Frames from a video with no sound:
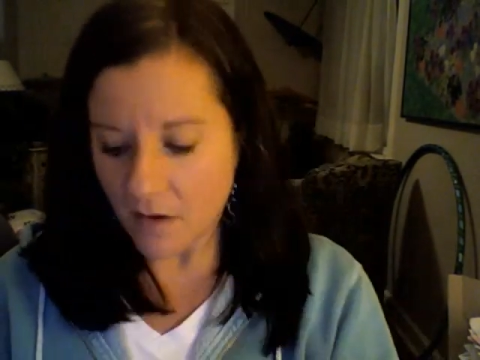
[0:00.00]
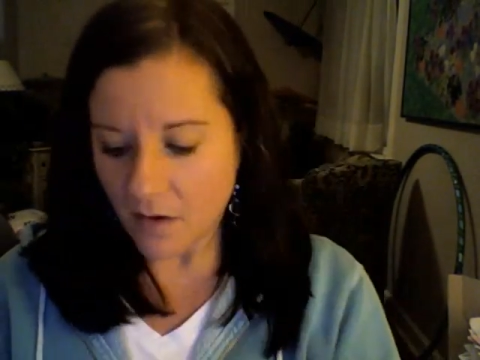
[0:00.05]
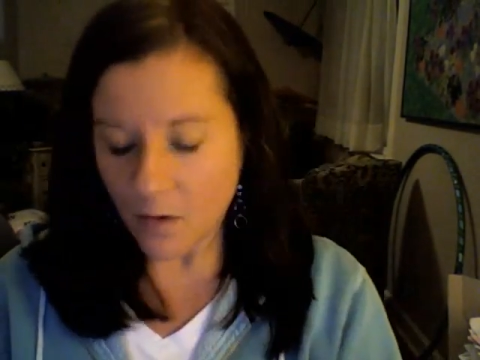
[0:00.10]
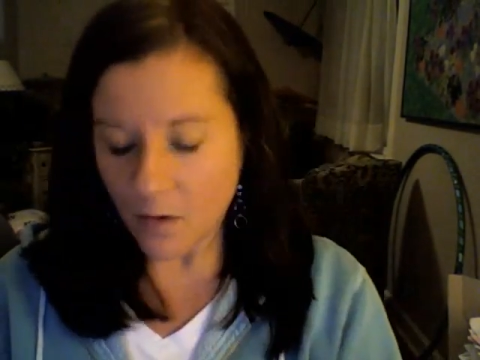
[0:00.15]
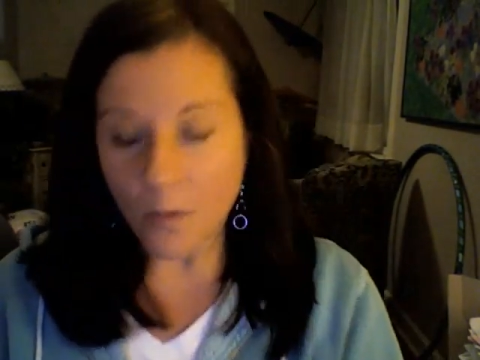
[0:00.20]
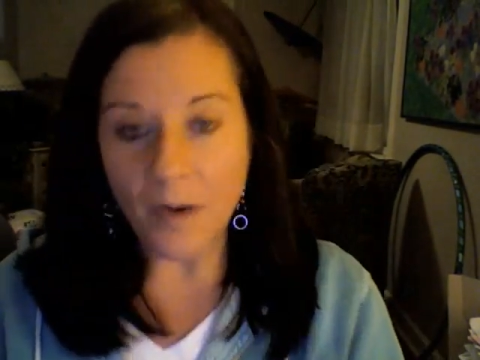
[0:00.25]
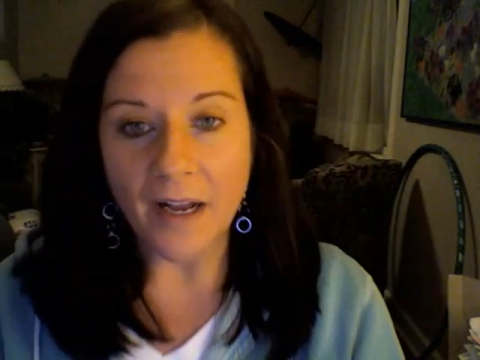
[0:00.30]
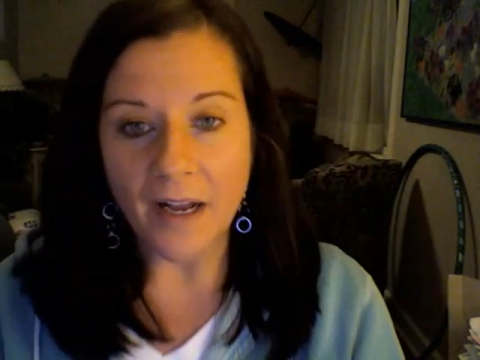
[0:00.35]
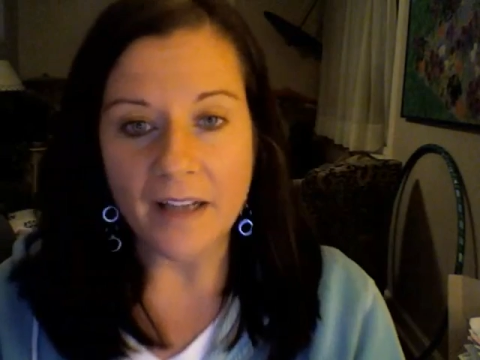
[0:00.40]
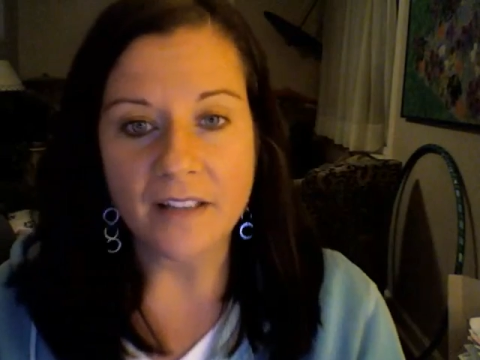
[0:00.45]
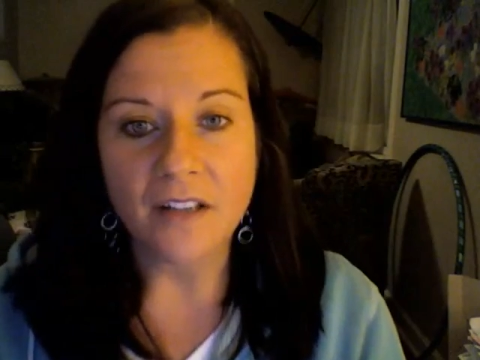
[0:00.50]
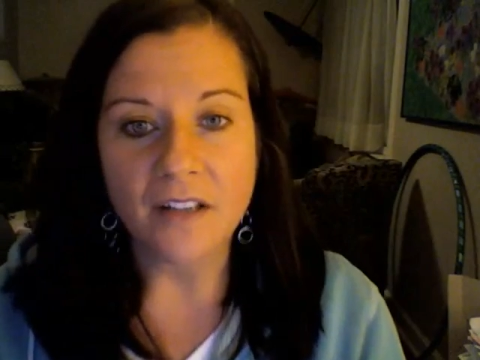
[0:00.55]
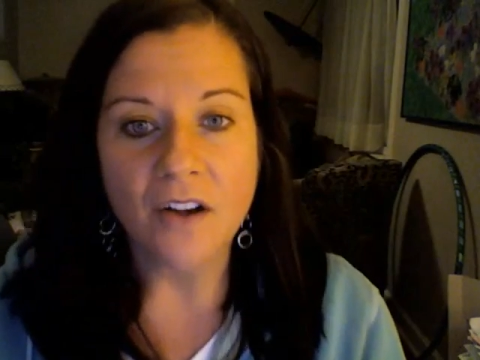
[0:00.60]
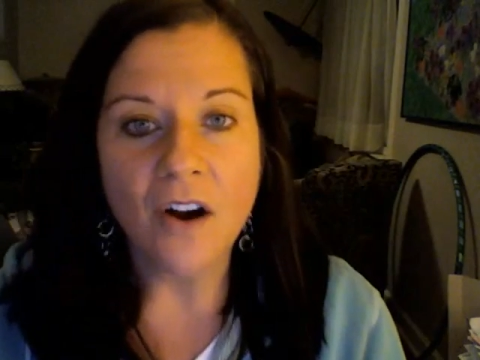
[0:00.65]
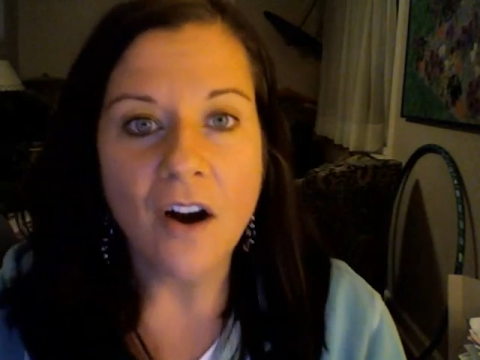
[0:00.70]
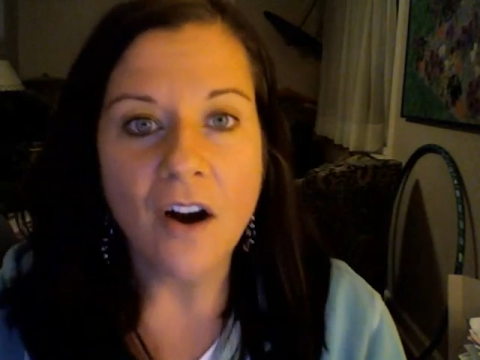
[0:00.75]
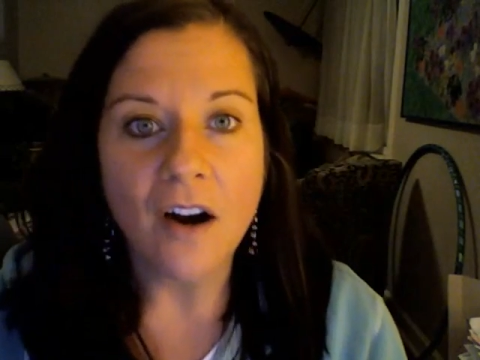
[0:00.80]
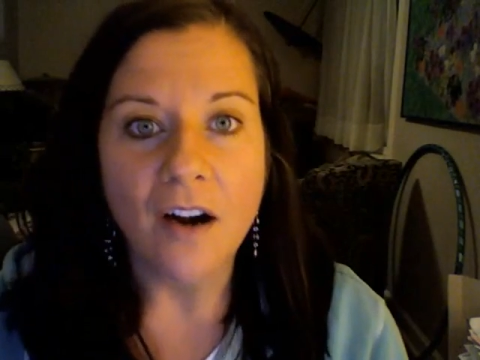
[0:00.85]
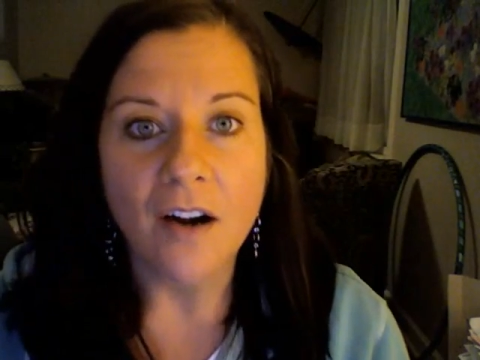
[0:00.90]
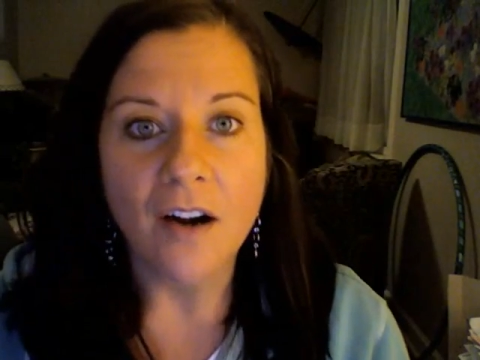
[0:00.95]
wax a
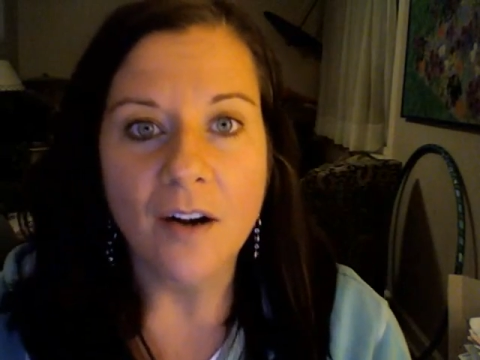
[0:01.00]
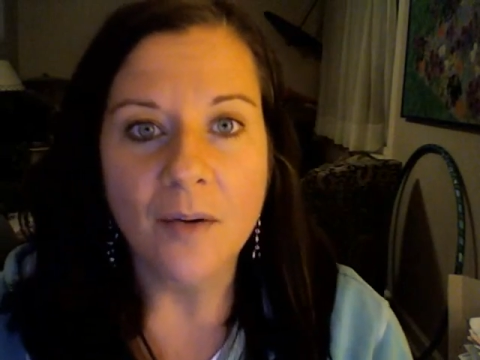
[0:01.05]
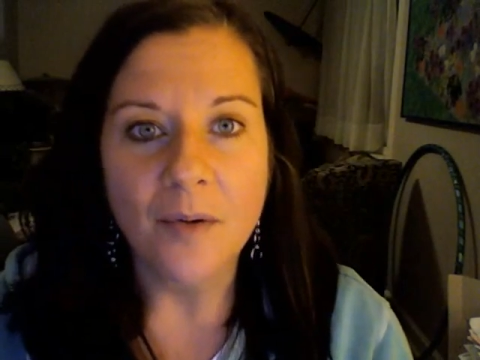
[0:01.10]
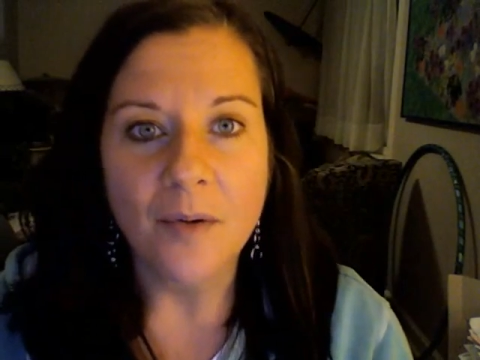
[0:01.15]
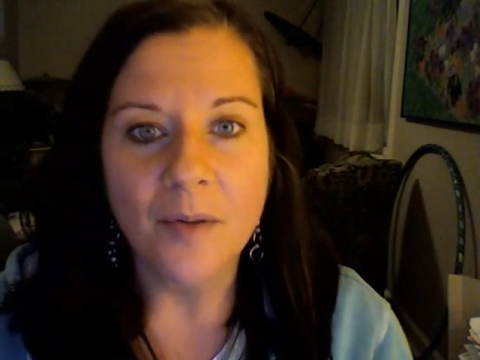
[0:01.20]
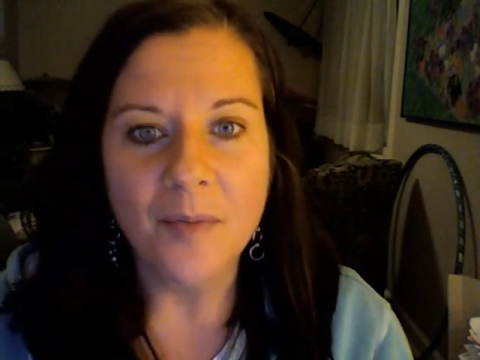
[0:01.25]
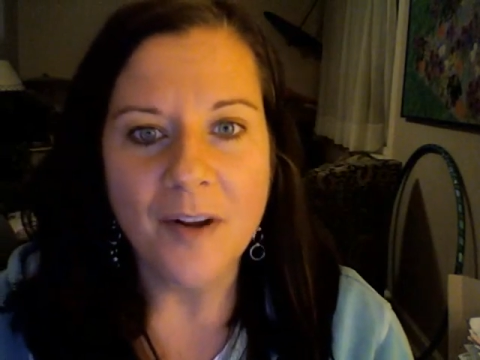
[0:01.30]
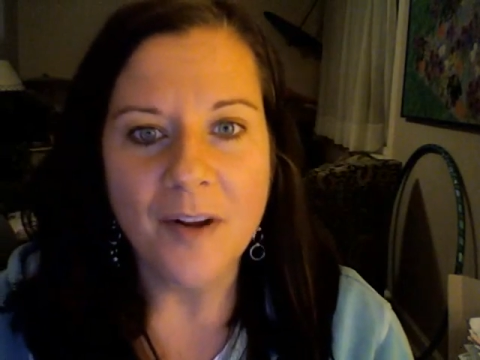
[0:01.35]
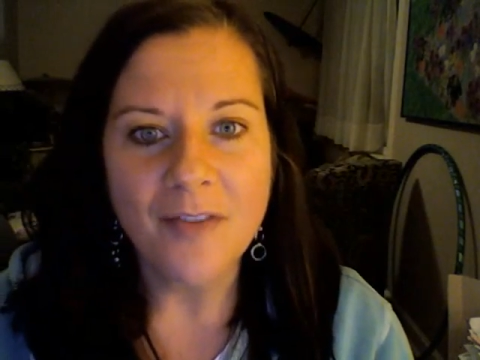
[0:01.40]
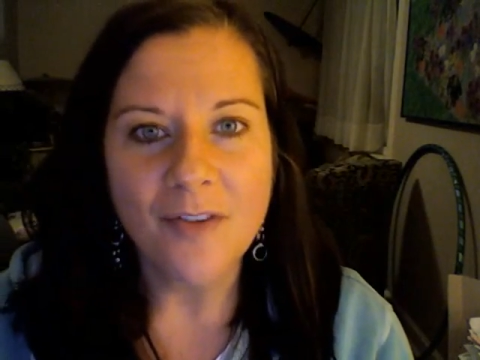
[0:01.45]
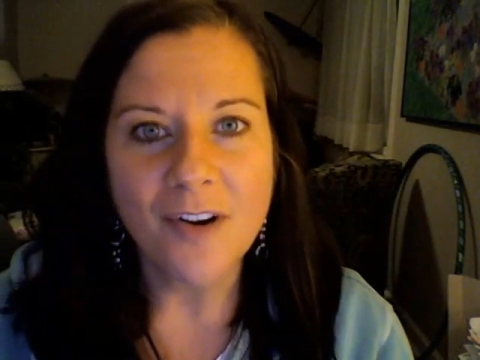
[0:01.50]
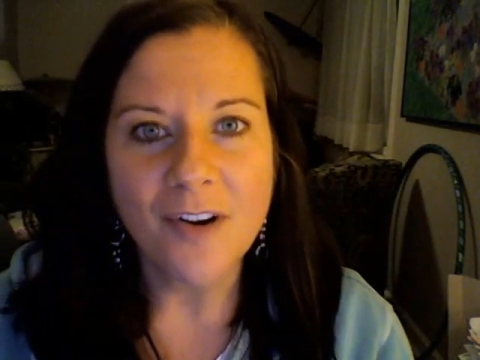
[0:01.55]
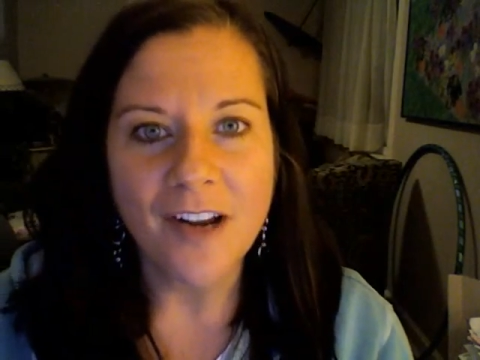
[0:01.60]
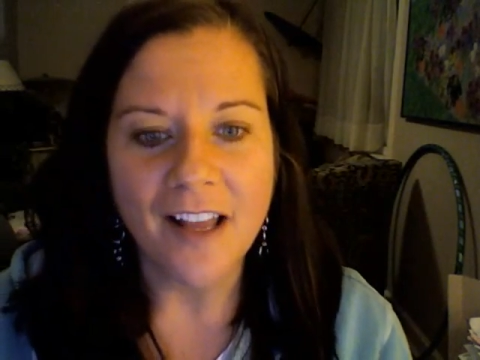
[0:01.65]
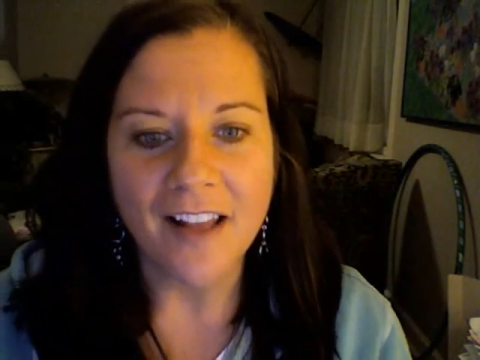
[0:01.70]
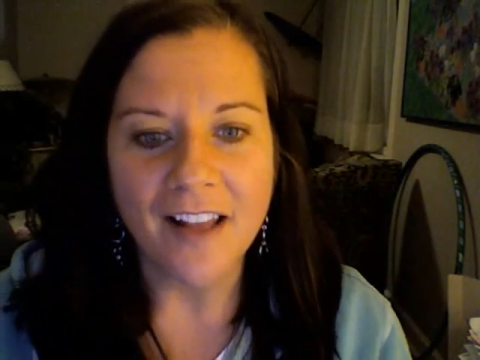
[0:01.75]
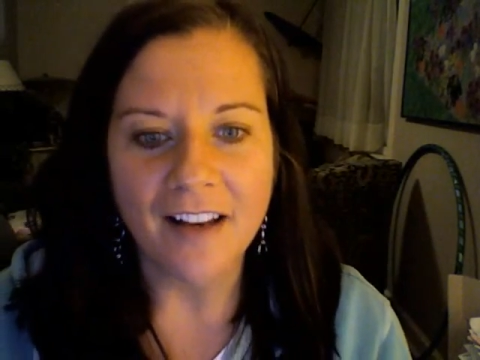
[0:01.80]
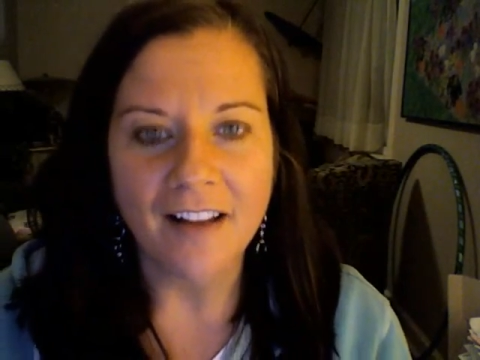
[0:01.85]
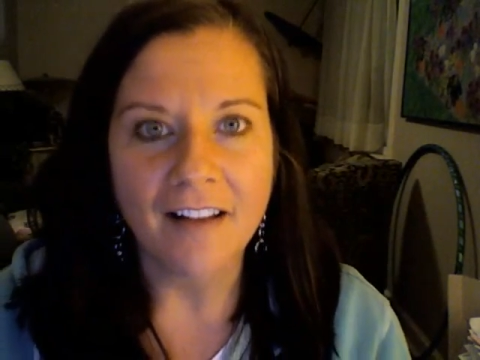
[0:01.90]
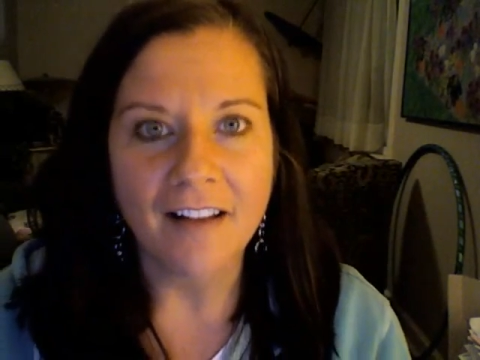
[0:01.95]
car with my
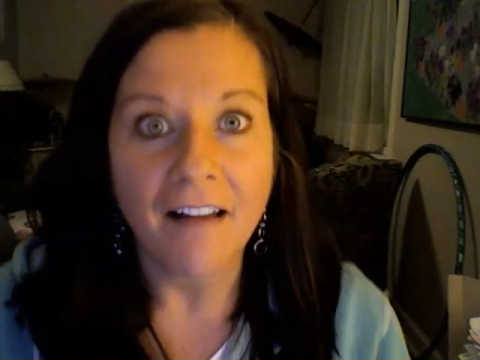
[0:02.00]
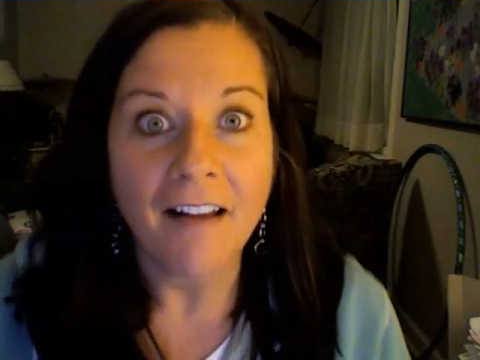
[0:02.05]
forehead.